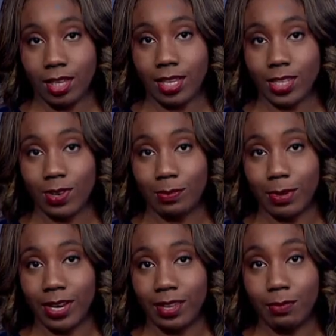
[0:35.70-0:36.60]
That's right,
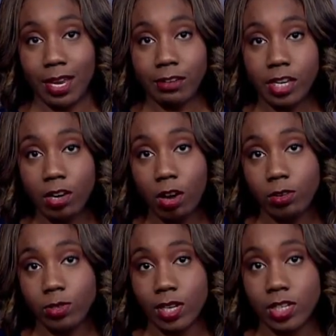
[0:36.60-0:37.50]
Brian. Mary
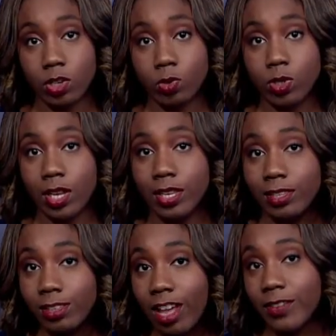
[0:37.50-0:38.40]
Carr says her
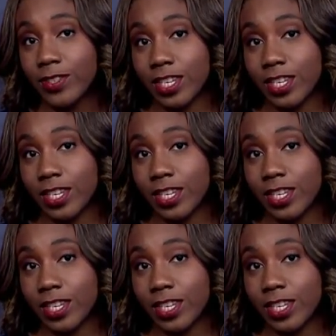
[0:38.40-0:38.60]
son loves